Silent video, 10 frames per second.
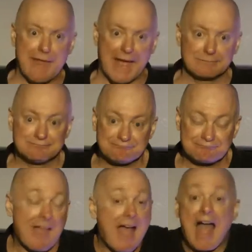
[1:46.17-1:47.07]
And
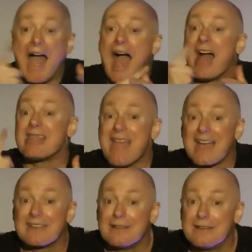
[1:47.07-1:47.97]
then
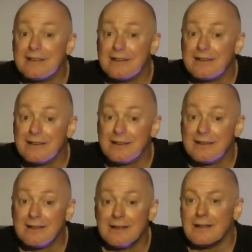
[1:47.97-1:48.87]
the cupbearer
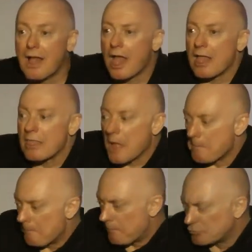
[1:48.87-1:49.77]

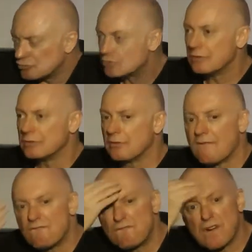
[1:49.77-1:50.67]
forgets
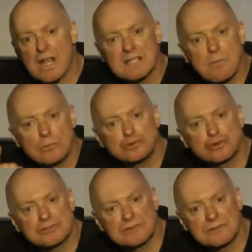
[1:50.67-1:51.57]
Joseph. Joseph says,
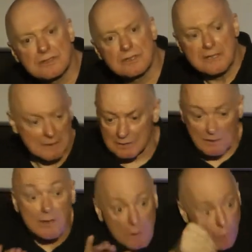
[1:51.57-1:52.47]
"Remember me when you
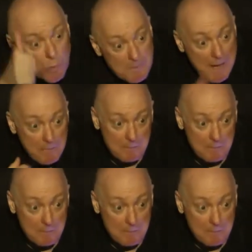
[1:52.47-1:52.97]
get out.